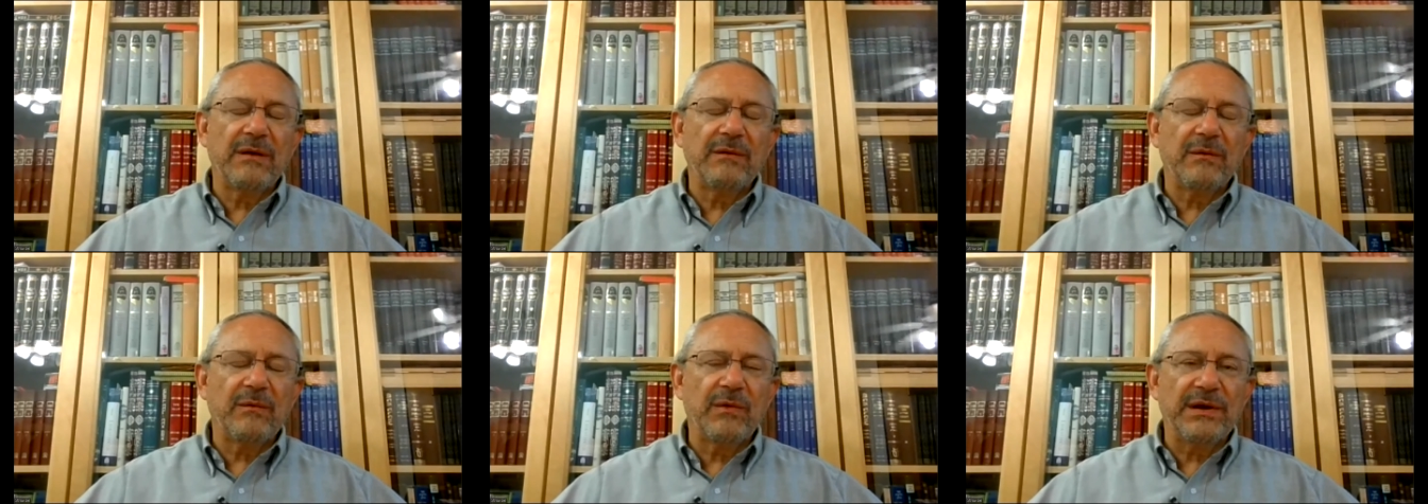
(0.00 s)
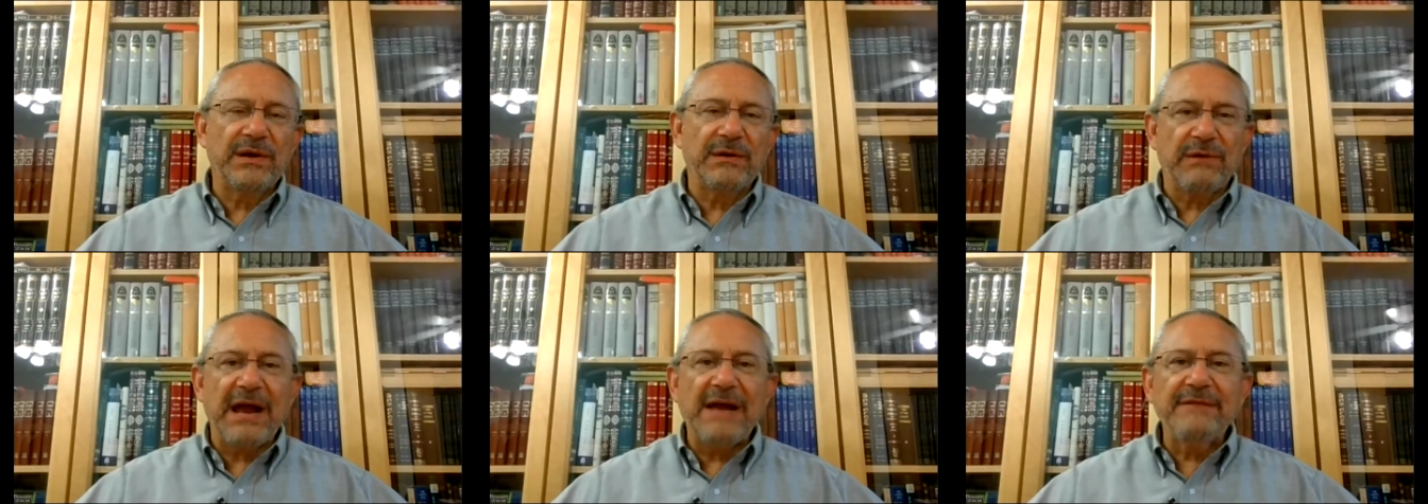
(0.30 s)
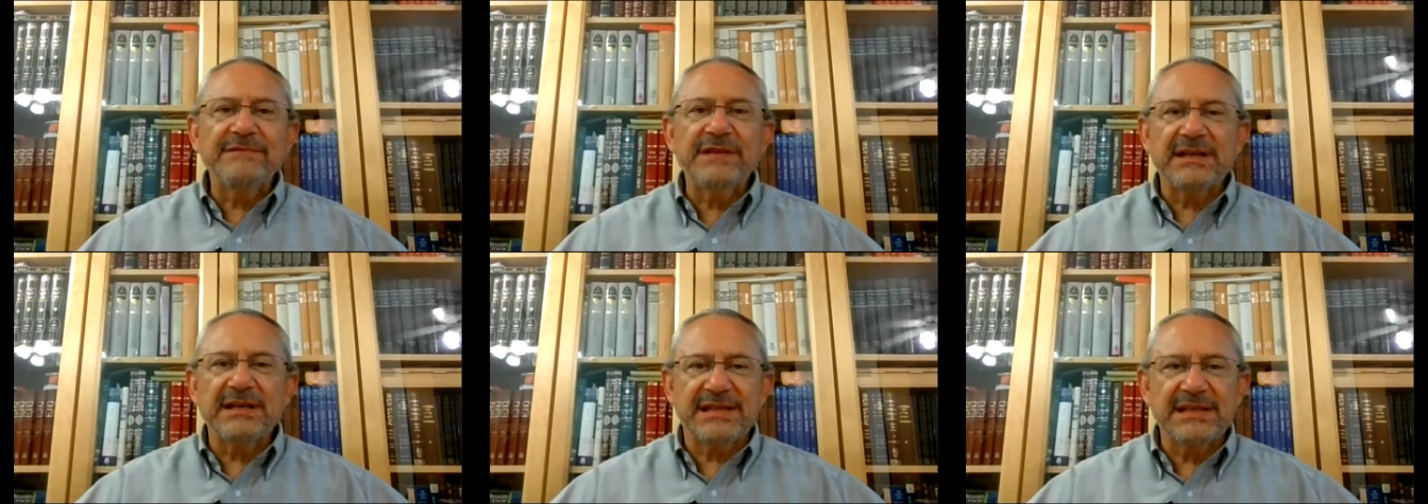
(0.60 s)

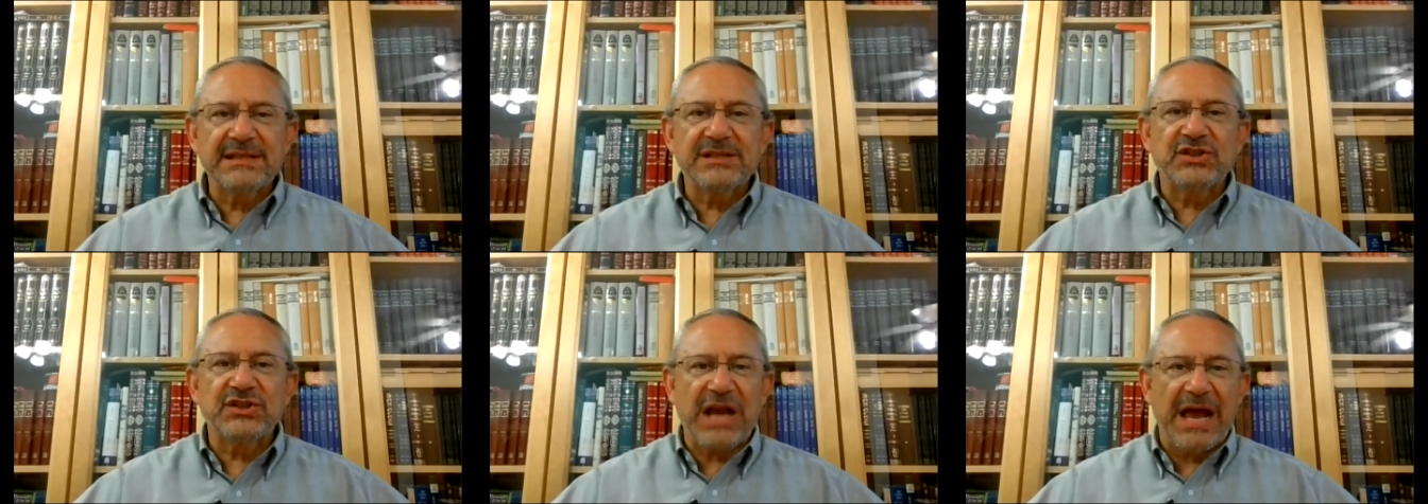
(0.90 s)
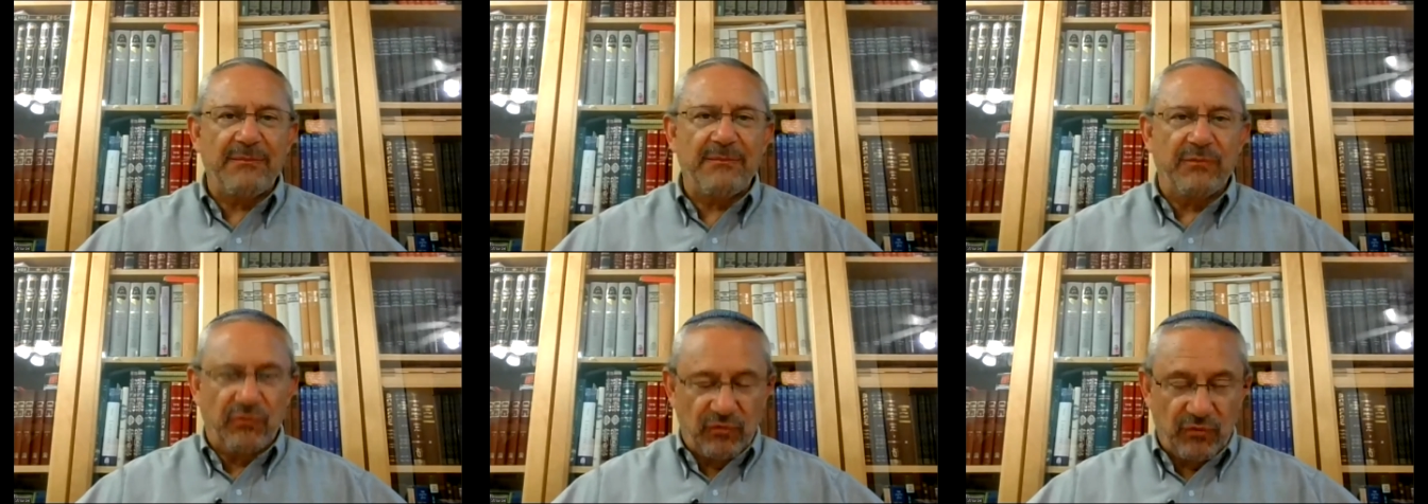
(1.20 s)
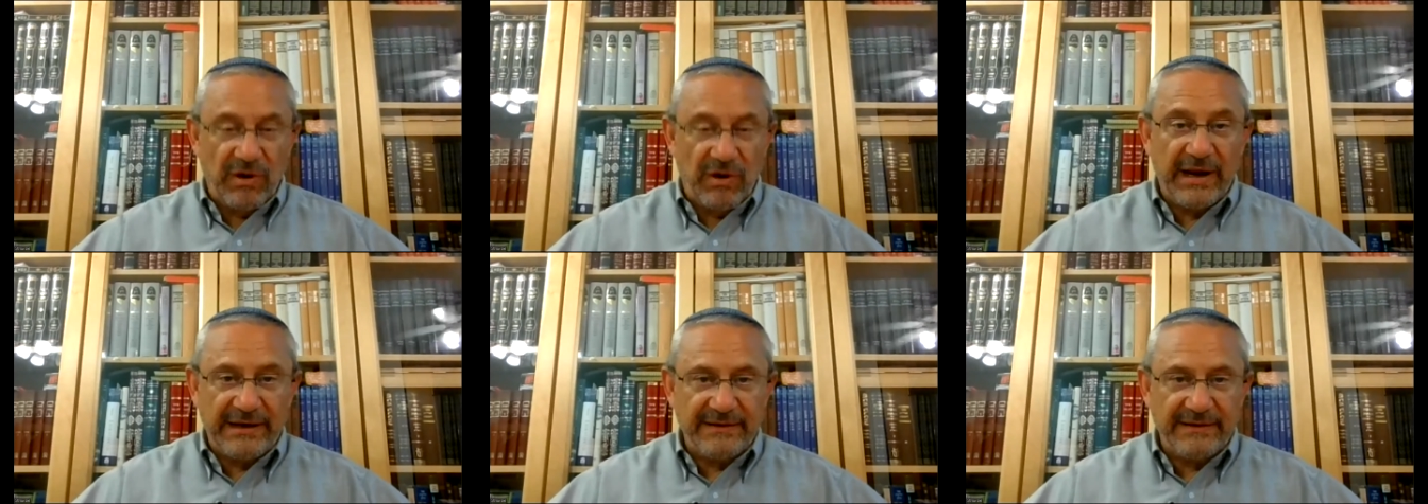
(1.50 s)
Rav does his job
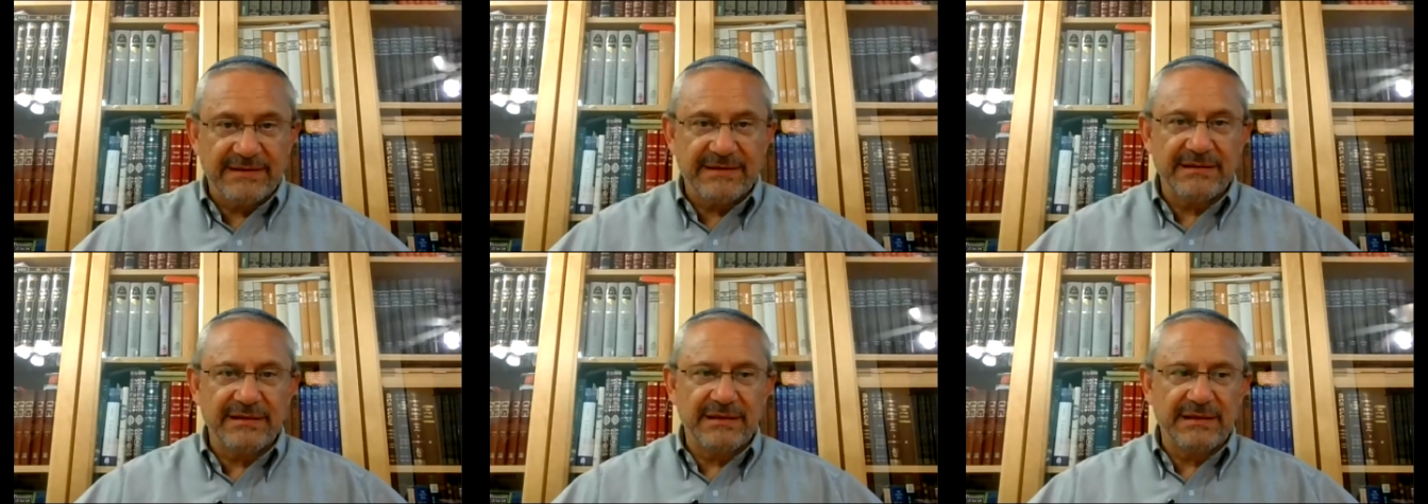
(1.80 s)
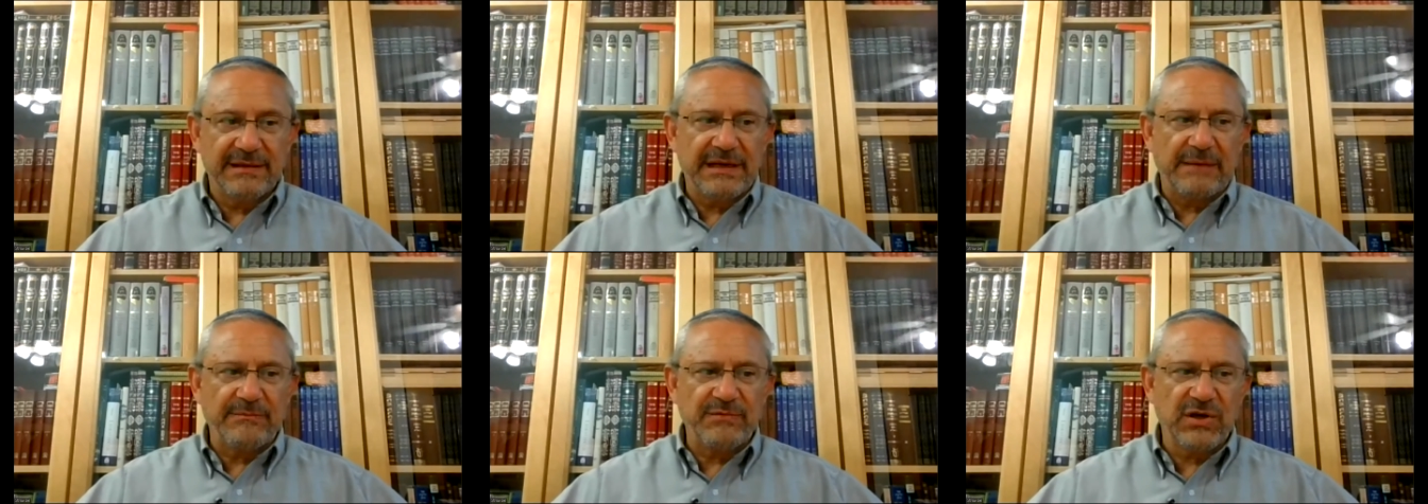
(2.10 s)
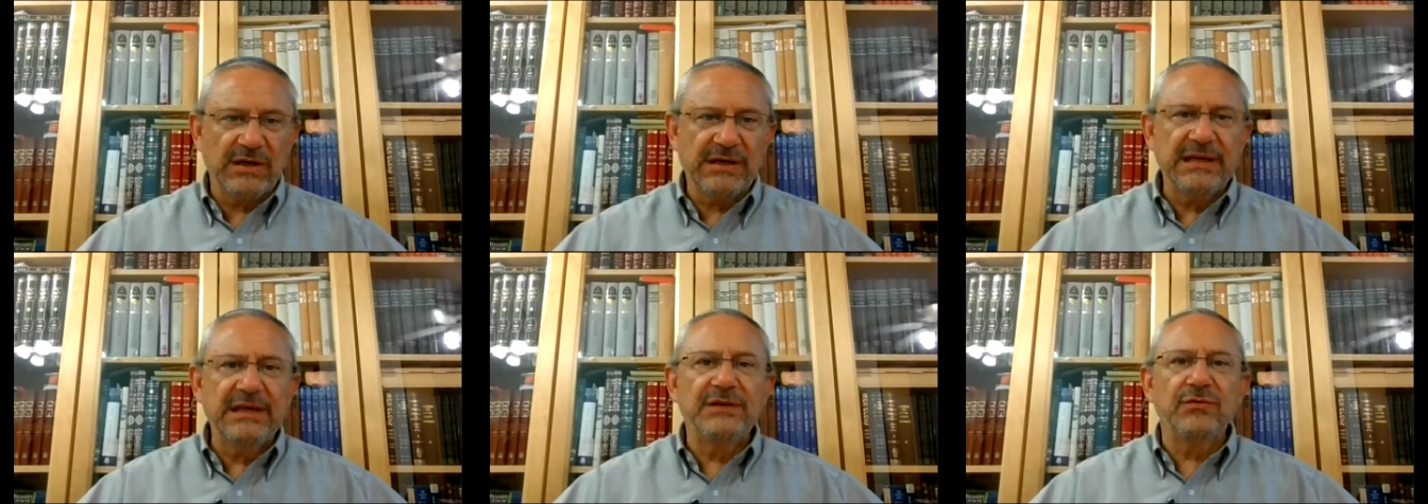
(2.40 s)
right, and I'm
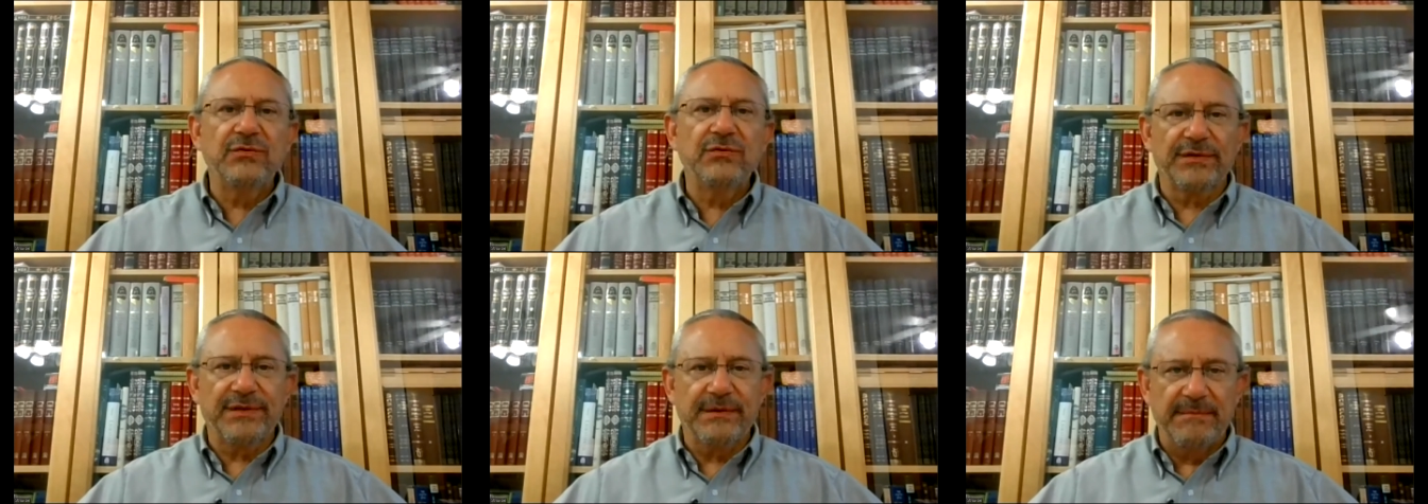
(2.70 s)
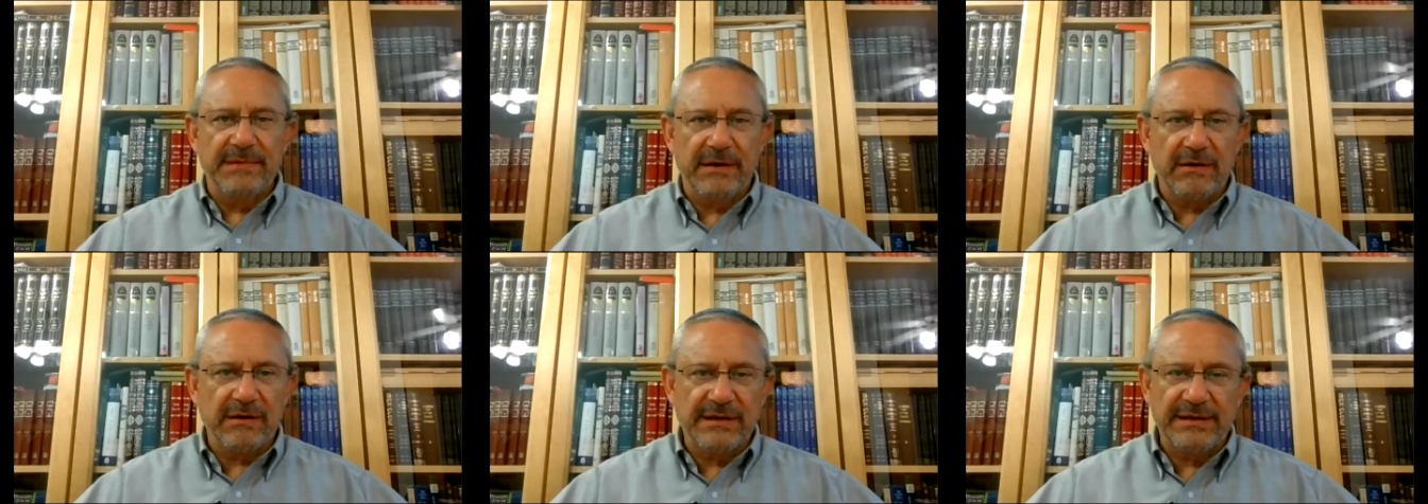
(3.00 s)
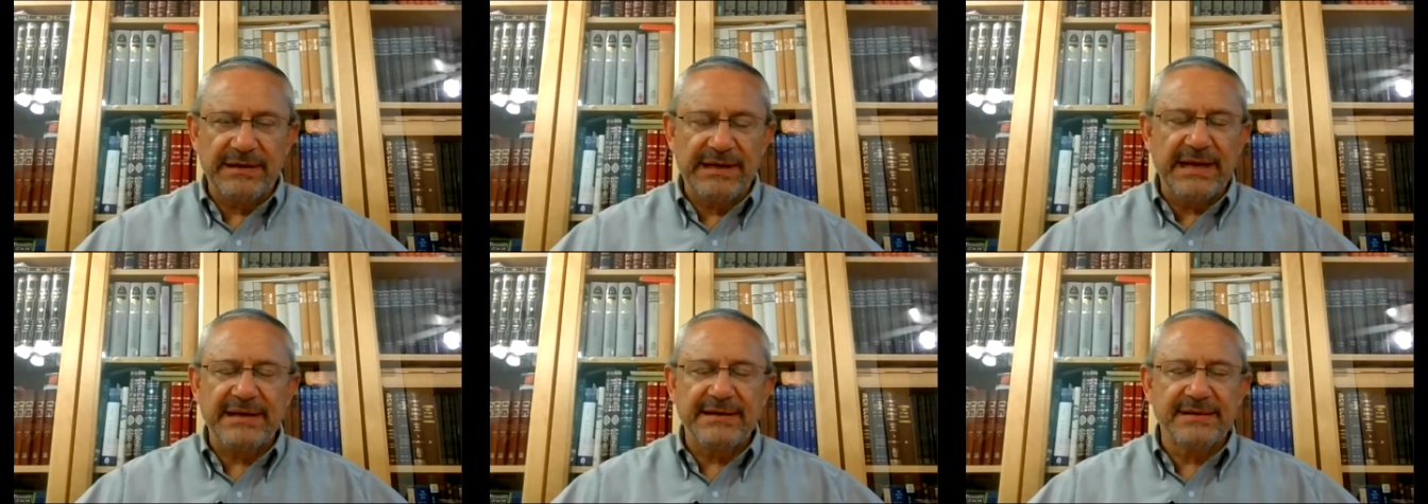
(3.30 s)
talking in North
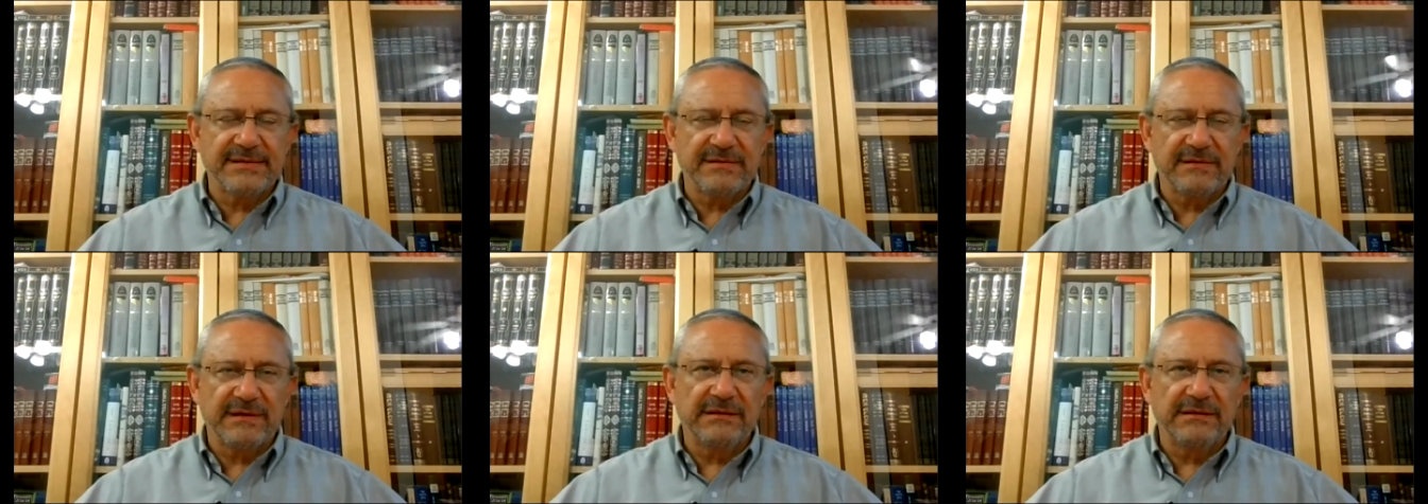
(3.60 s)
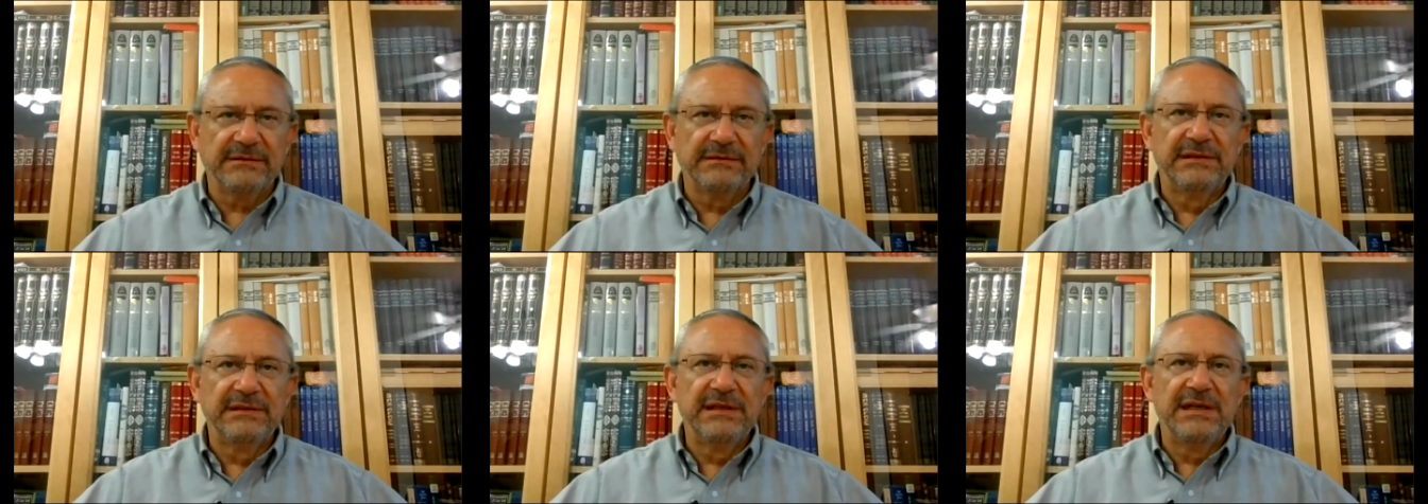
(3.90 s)
America, not Israel,